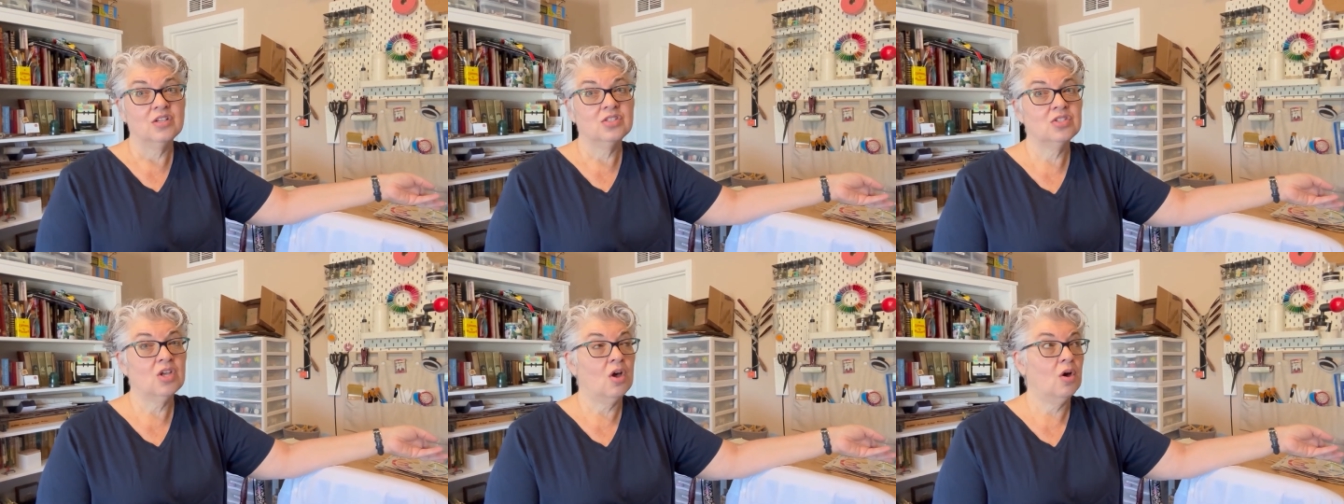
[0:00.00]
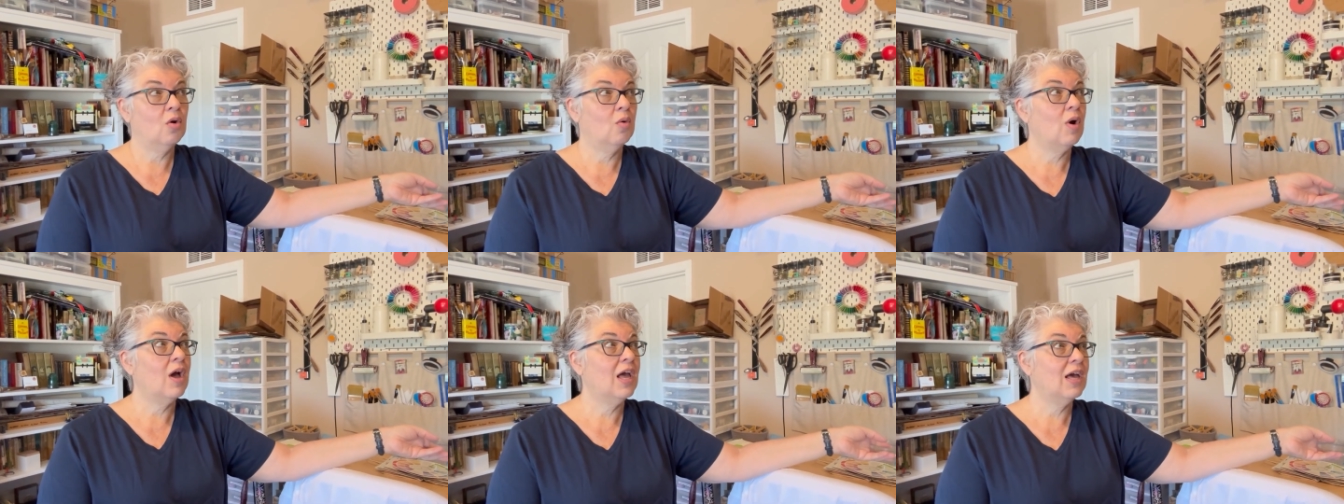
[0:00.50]

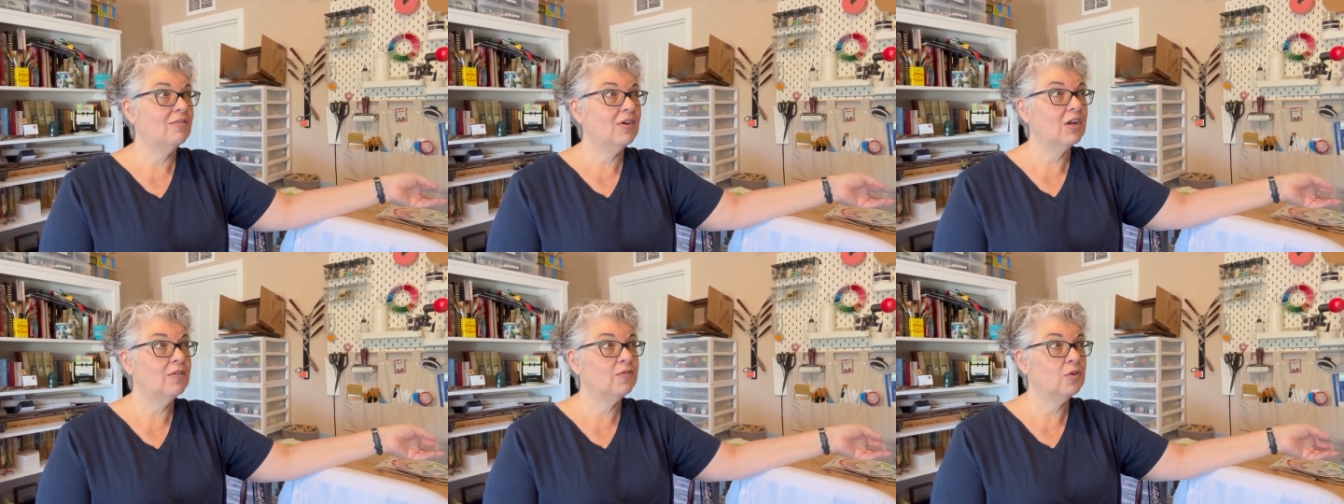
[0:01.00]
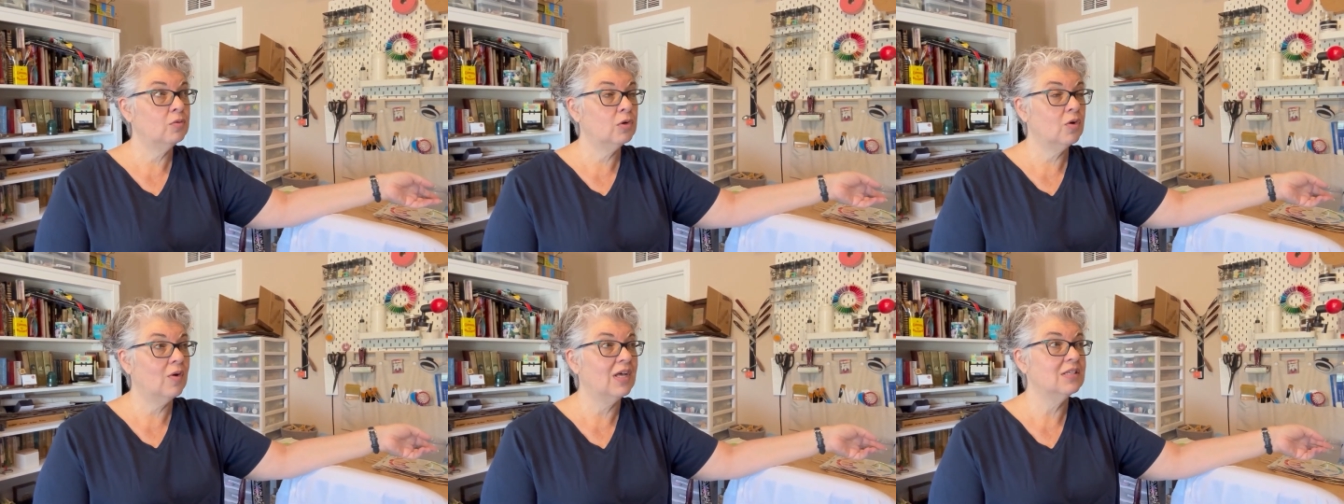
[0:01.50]
So I have had a few
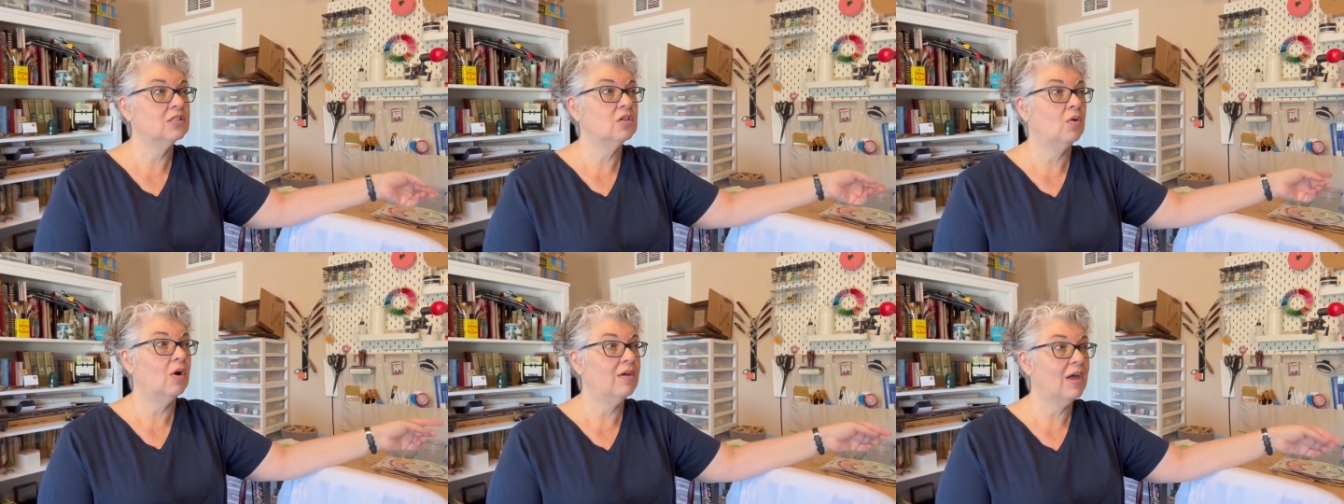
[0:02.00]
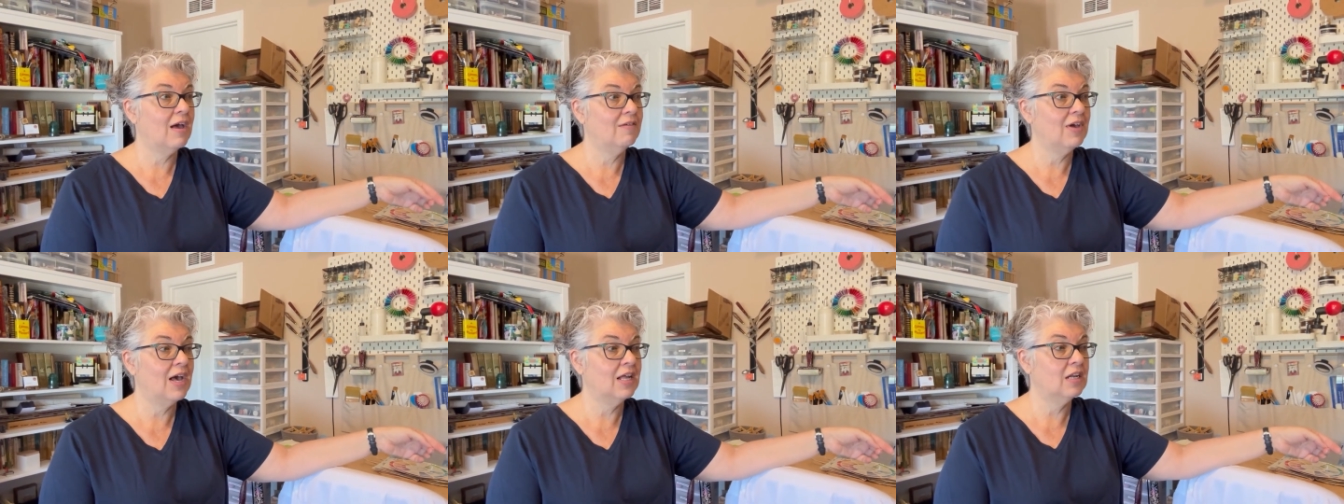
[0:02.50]
requests, so I
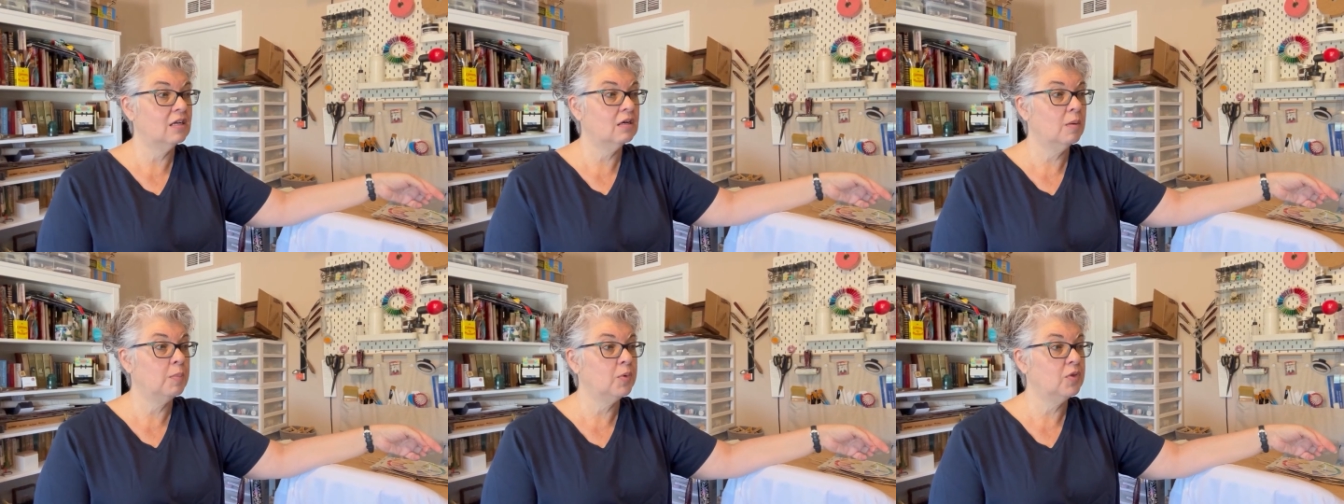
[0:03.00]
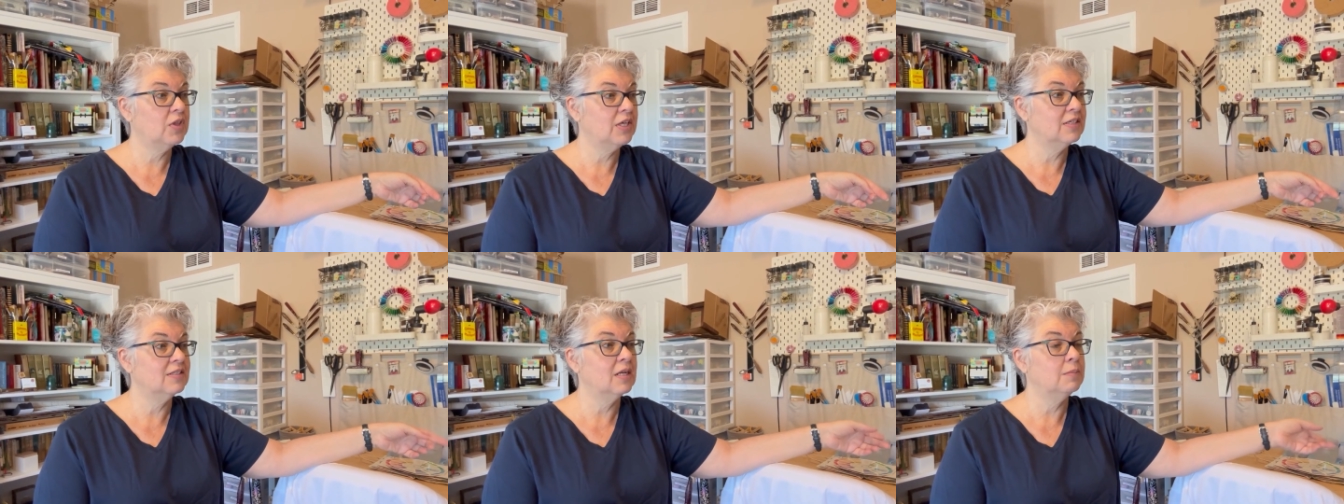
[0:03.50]
have added a couple
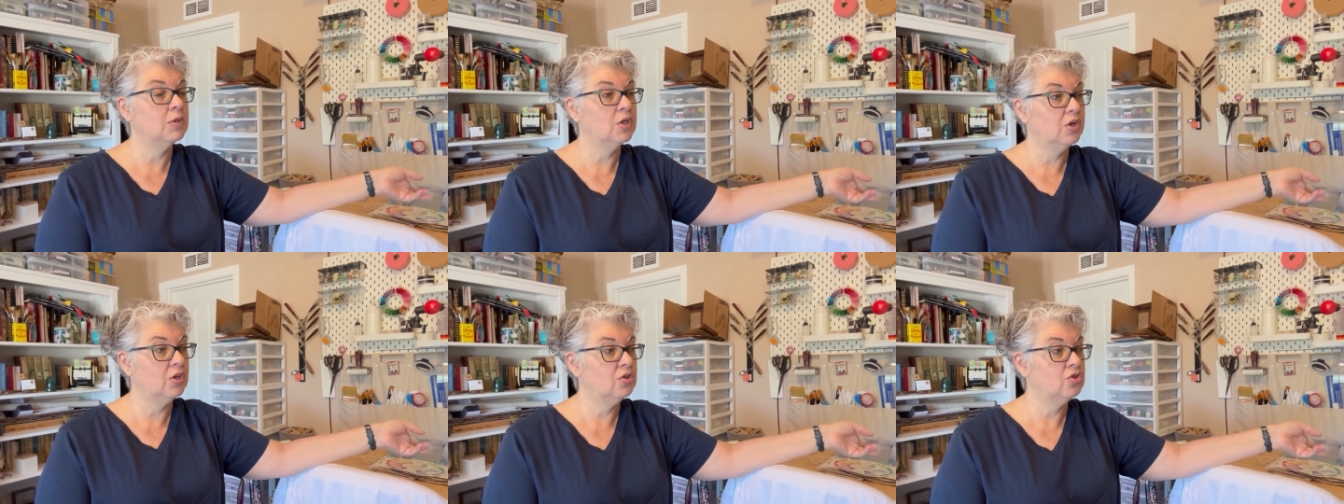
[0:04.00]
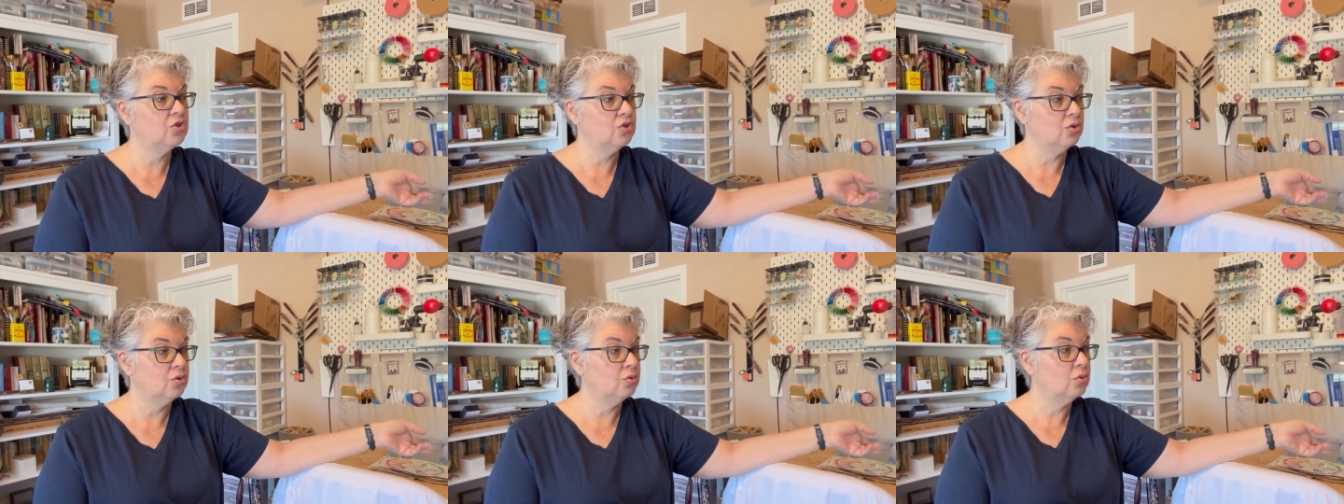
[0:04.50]
things that I'm going to
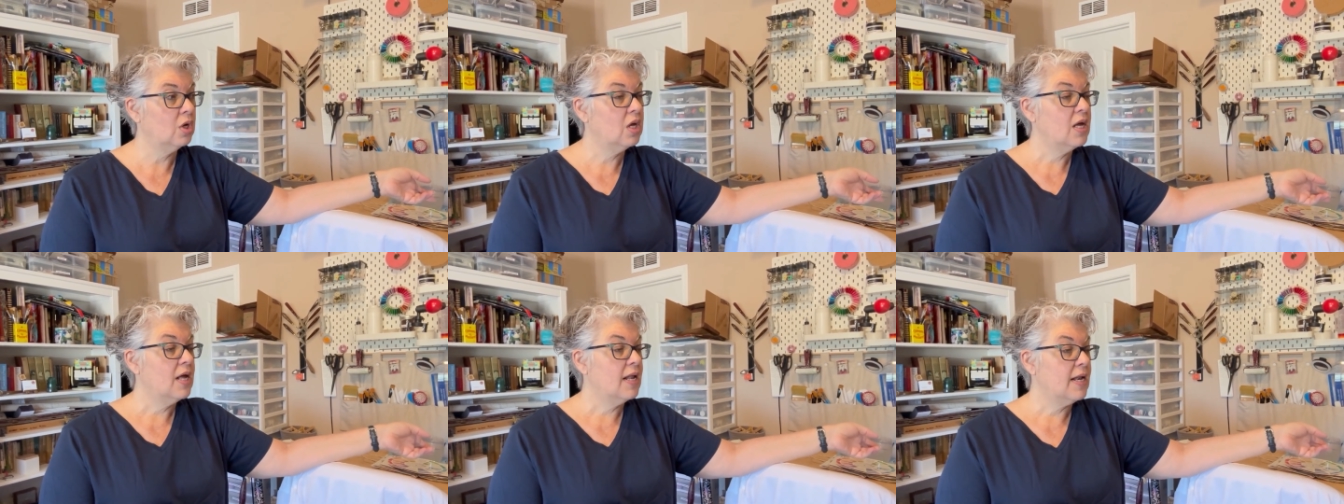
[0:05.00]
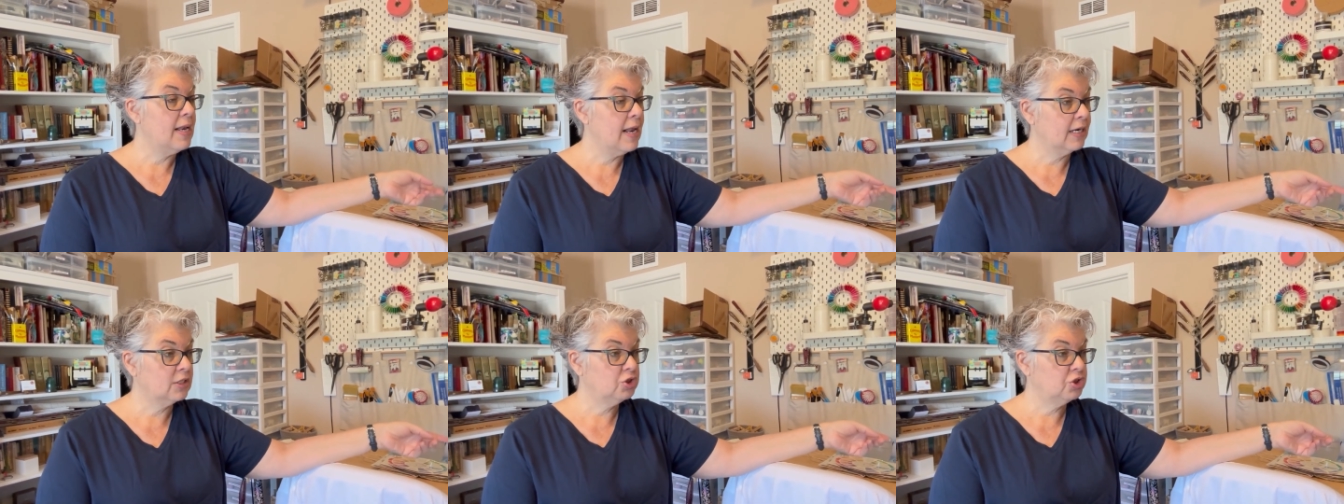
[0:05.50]
do
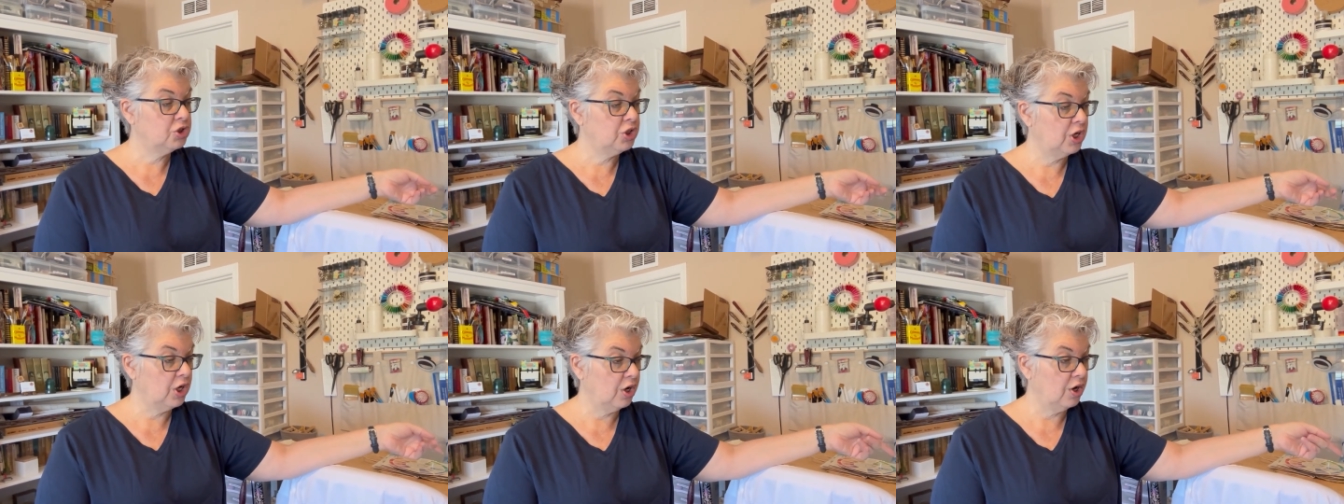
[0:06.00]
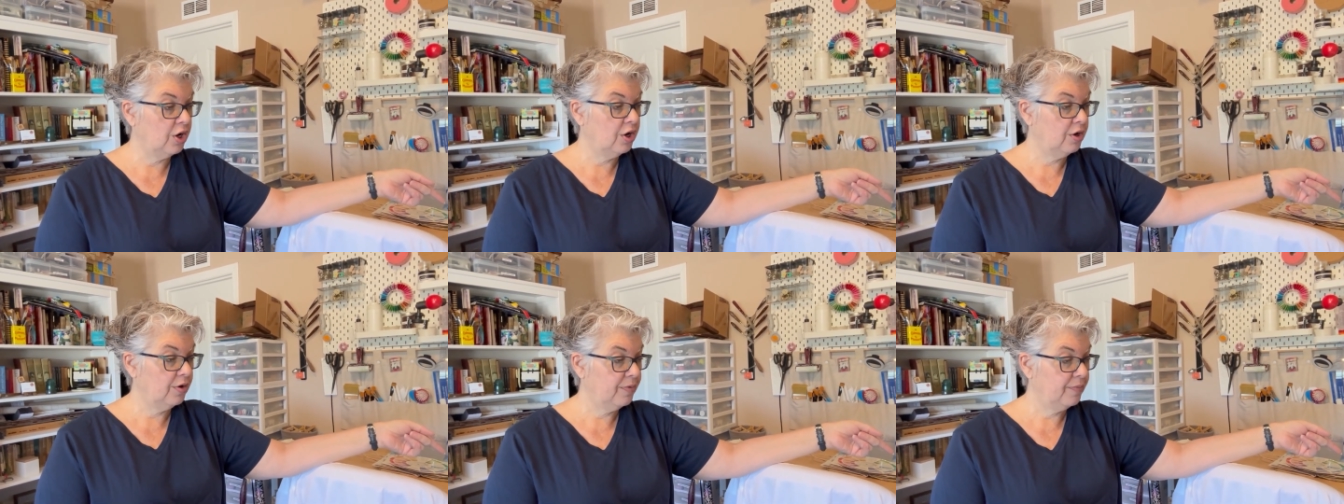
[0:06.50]
next year.